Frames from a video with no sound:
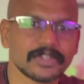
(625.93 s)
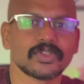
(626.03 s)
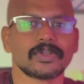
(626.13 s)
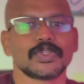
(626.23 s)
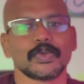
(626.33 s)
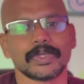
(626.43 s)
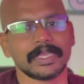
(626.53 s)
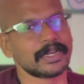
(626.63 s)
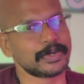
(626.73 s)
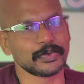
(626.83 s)
is also
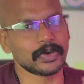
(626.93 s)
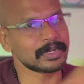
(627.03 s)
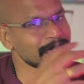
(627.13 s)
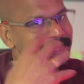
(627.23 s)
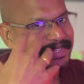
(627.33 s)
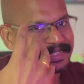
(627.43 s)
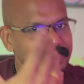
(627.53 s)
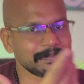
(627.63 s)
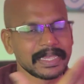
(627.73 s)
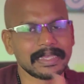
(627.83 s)
looking at you, or
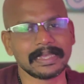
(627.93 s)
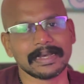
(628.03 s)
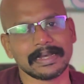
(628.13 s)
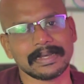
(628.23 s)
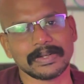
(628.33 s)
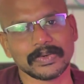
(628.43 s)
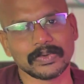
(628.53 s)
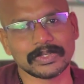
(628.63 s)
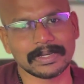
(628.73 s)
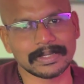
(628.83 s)
she making
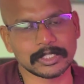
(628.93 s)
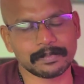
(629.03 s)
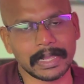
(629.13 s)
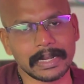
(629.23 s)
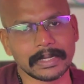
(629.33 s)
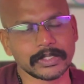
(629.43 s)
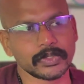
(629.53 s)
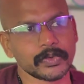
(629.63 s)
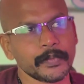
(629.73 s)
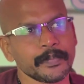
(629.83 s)
a smile at
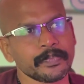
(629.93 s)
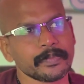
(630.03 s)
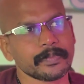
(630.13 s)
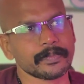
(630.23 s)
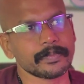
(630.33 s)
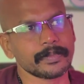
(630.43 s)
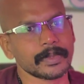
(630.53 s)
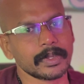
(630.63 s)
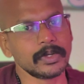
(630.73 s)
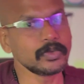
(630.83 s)
you,
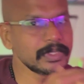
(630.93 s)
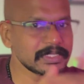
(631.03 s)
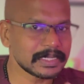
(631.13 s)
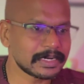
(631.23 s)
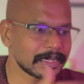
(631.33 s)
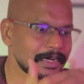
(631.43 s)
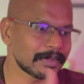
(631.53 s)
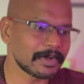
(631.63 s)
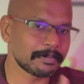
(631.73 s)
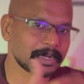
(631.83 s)
doing certain
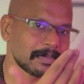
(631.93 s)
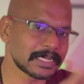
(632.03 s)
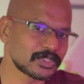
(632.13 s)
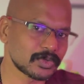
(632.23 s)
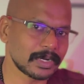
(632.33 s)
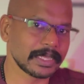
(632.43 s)
developmental milestone